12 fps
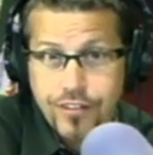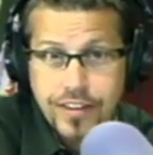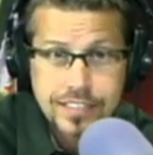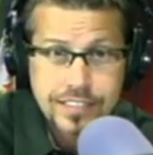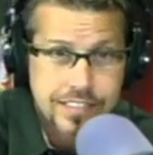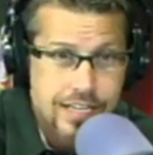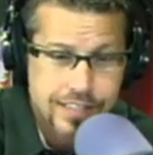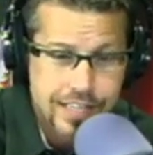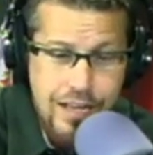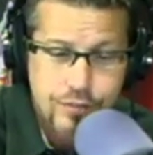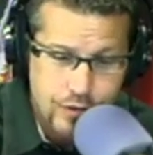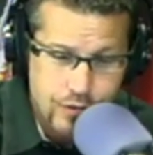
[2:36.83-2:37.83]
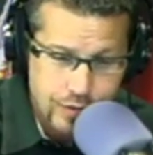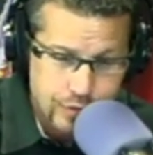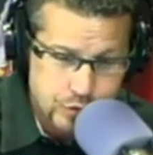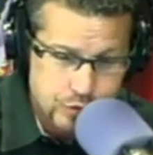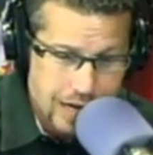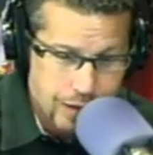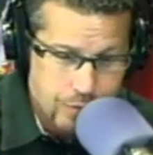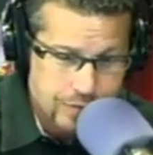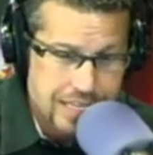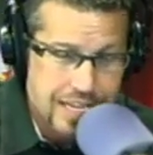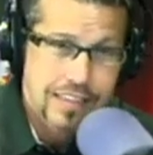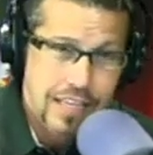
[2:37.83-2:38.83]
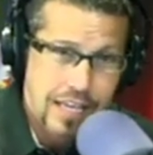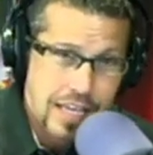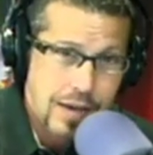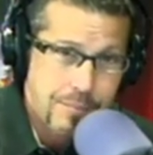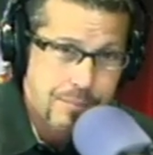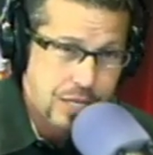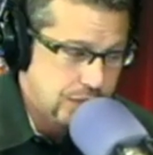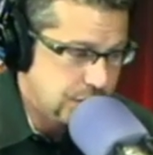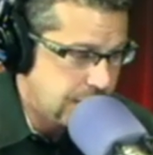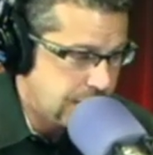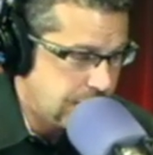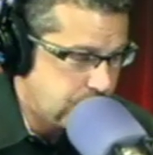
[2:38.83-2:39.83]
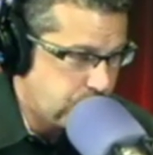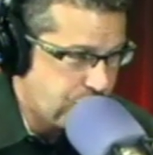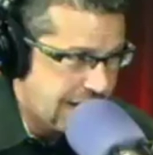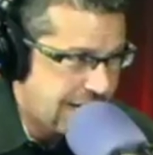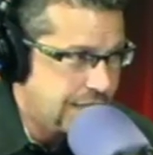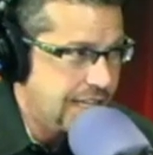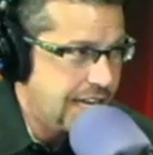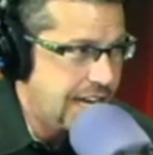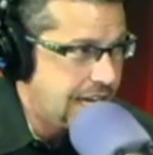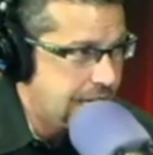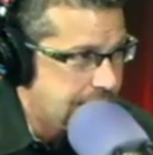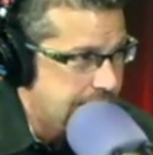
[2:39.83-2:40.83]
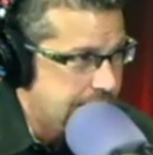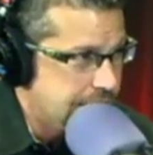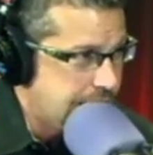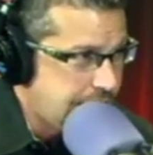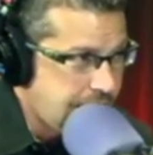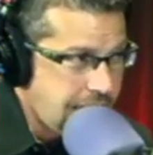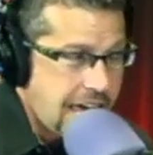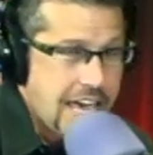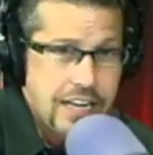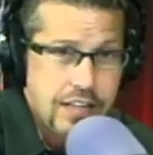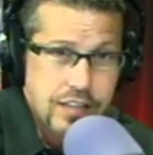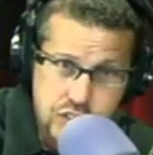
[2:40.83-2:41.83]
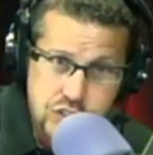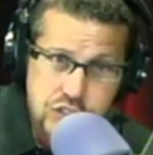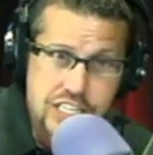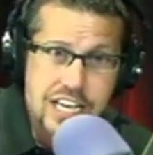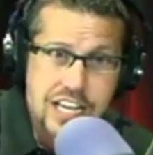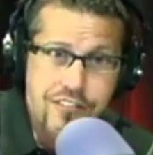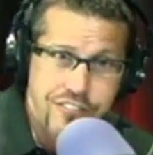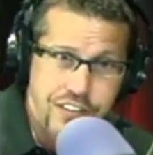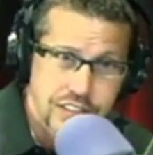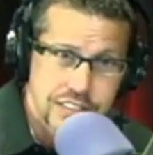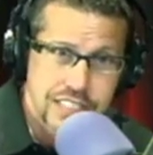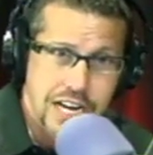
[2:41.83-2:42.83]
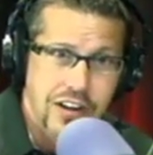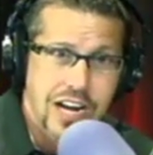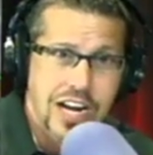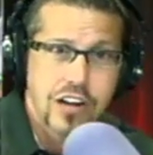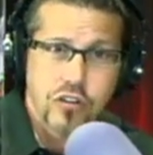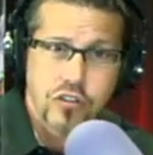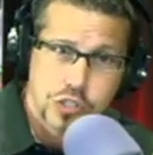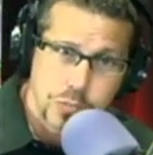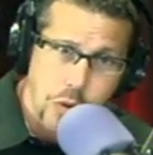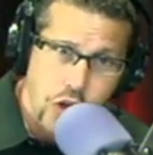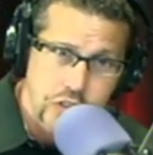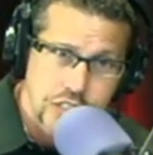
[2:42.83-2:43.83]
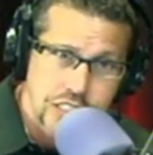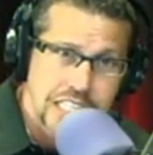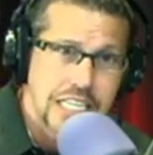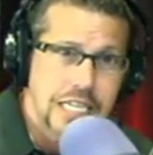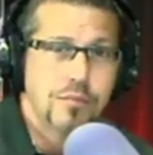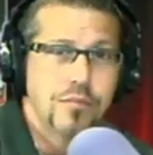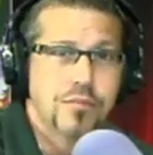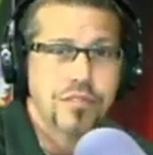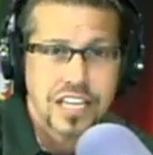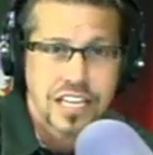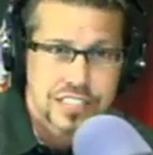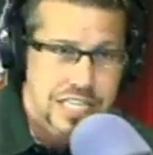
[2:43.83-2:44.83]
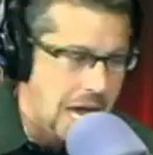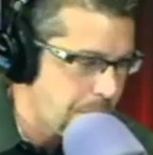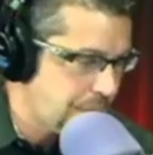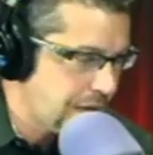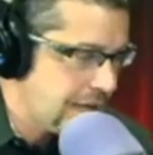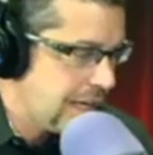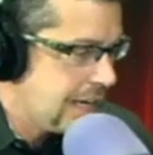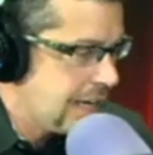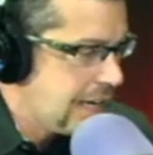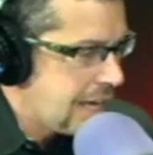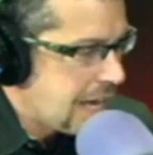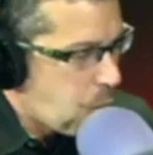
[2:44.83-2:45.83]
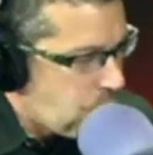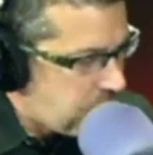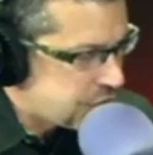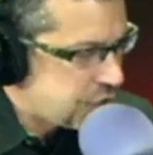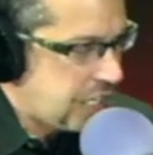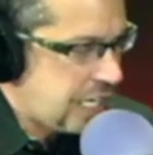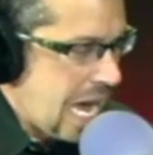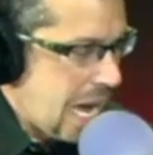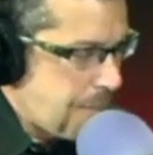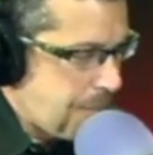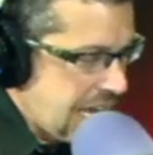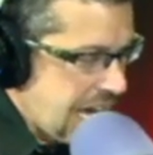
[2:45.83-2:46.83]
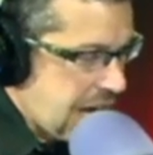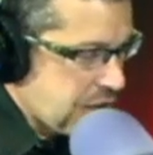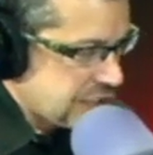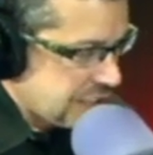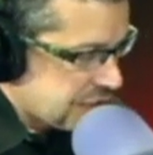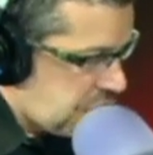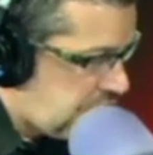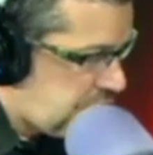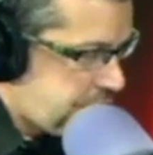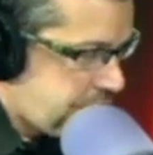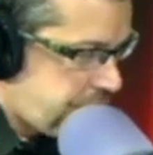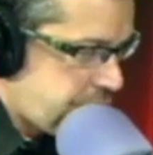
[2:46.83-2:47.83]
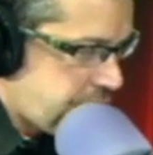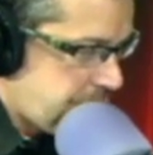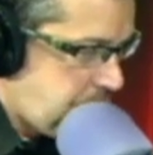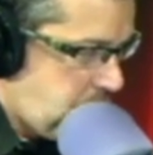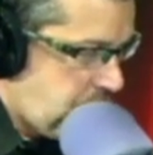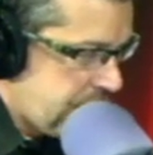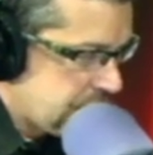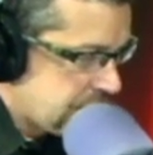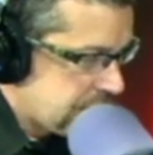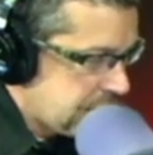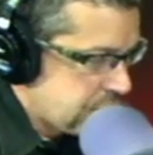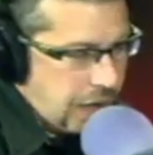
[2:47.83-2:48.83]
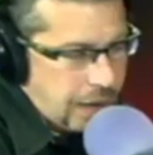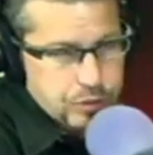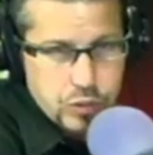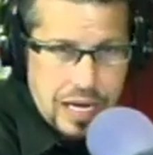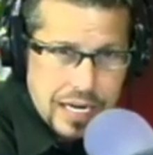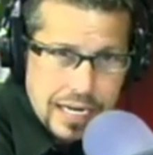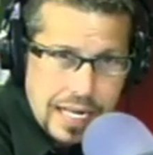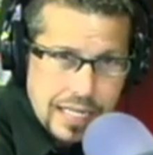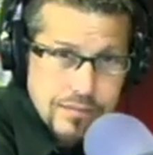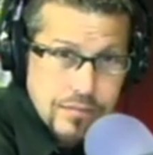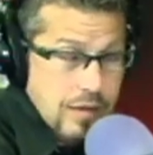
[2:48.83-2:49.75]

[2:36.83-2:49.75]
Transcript: got out there on the track with that because the rain delay. And like you said, you had a fill-in tire guy. You're a smaller team. Things happen. What's going to happen now? Because it's 150 points, drops you out of that